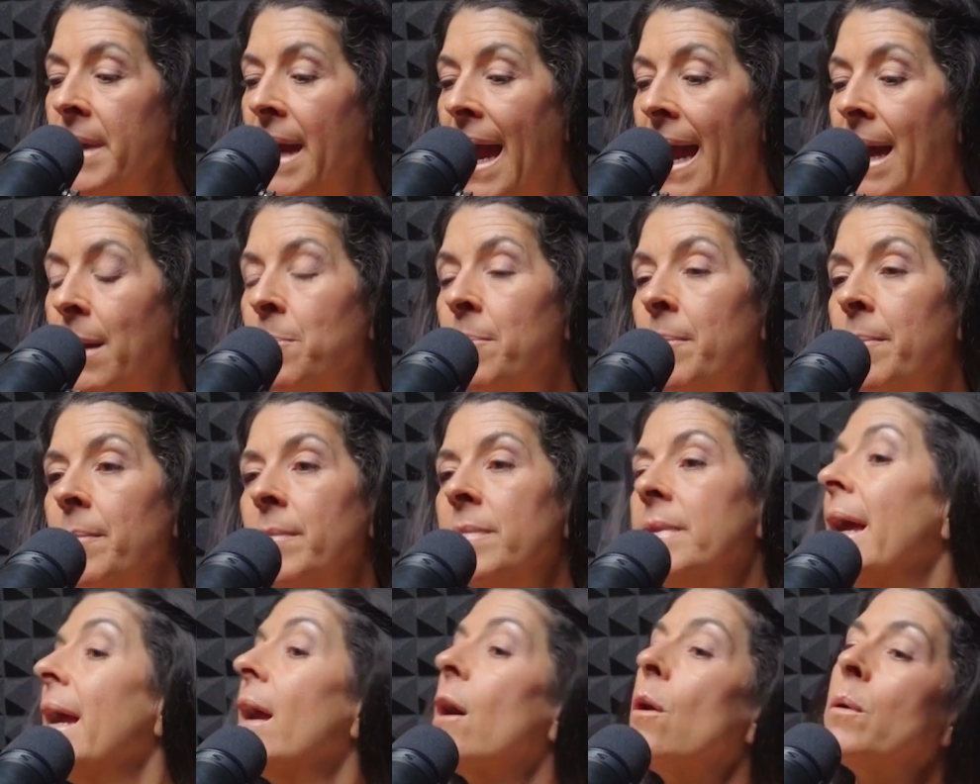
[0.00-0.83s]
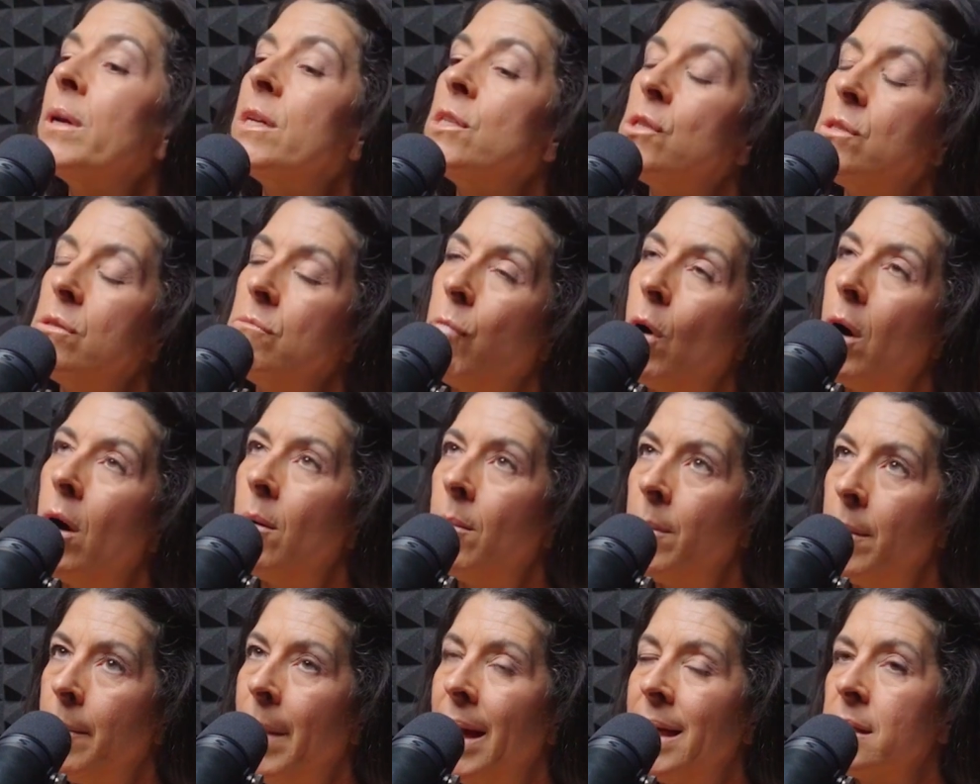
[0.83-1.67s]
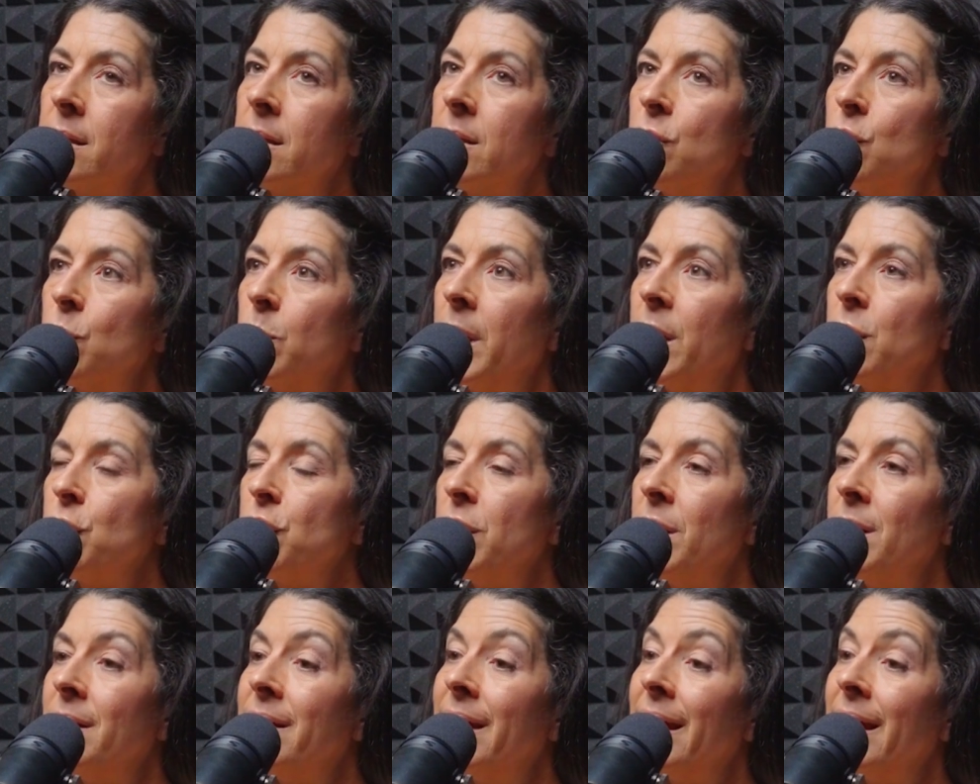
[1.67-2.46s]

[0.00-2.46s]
And they always, in my situation,